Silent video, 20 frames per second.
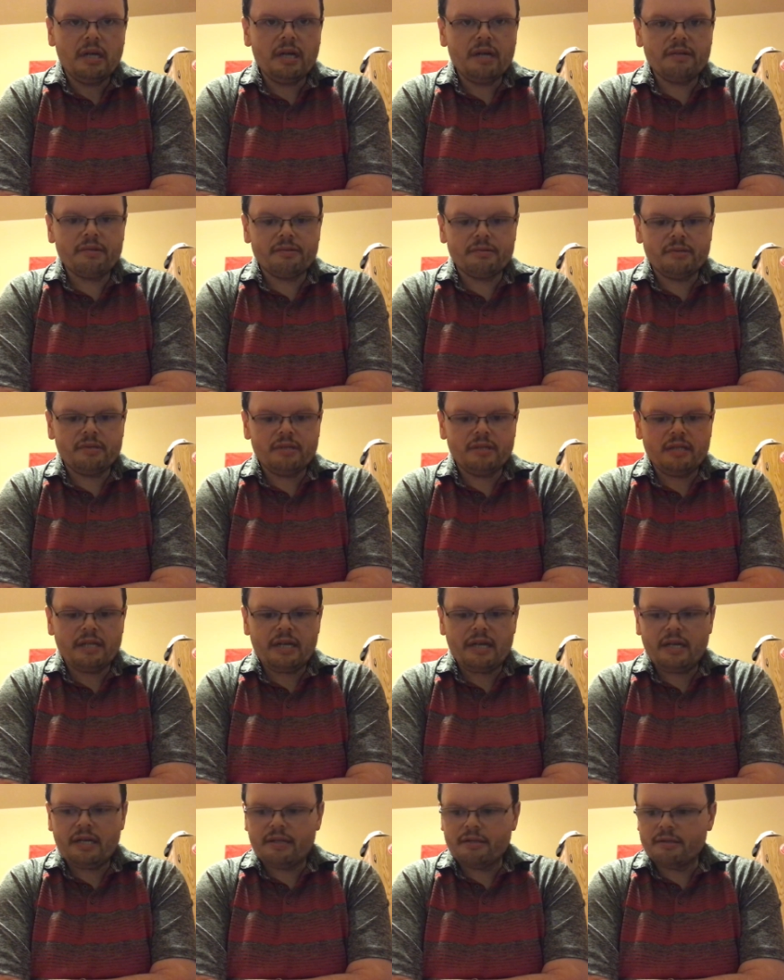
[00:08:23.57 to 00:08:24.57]
Other than
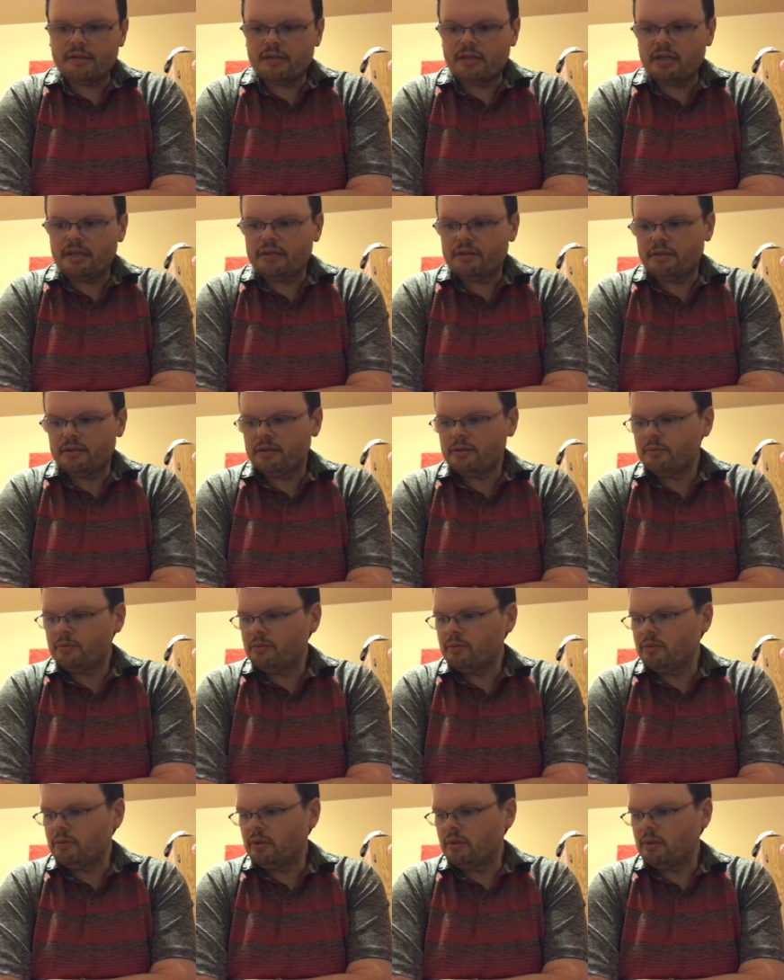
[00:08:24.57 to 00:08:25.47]
that, I don't know.